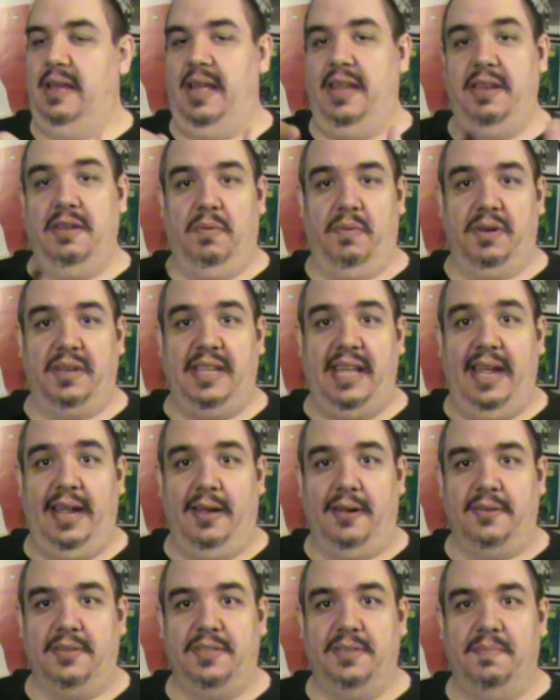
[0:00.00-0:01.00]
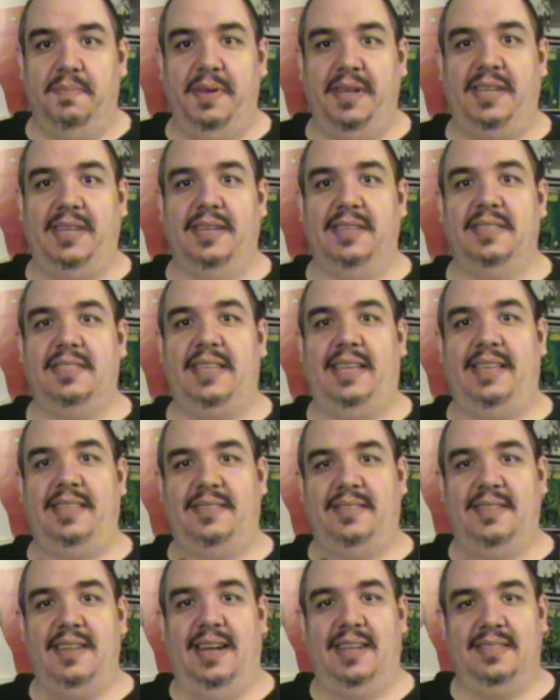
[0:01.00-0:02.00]
and no one cares because
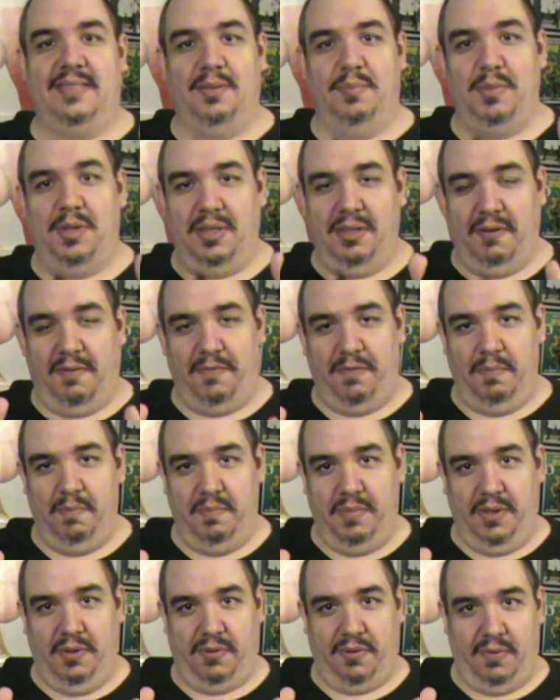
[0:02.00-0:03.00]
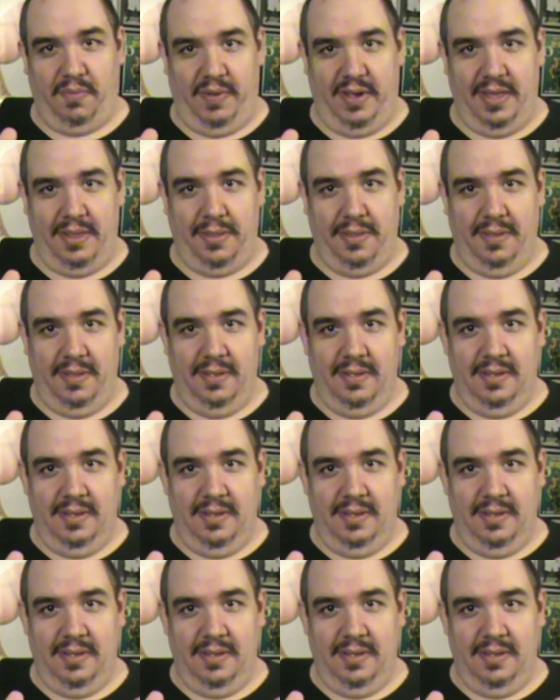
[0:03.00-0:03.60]
it's not something they're familiar with.